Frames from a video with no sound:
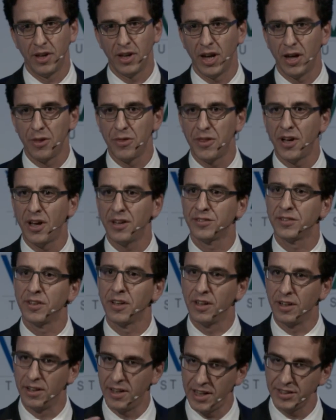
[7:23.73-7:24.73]
and thus
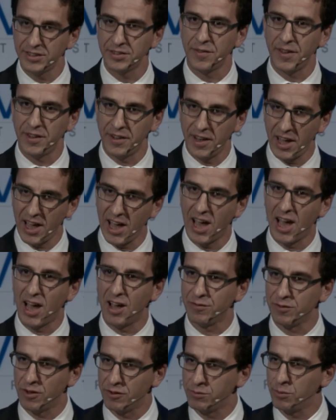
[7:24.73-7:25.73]
less than
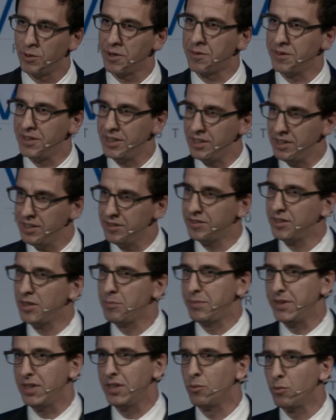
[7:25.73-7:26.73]
half of what the
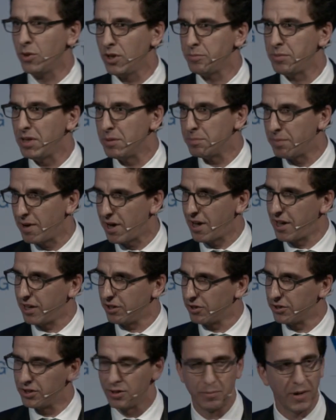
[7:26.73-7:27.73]
ECB will be buying
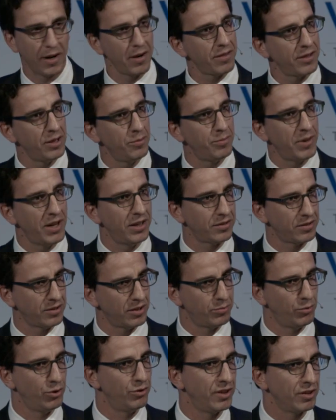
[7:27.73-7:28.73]
on a monthly
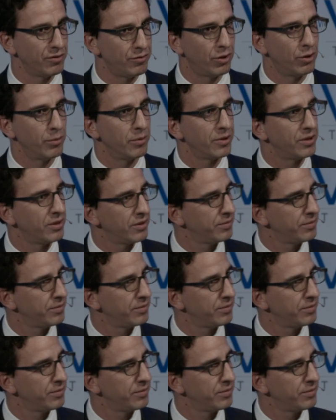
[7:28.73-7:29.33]
basis moving forward.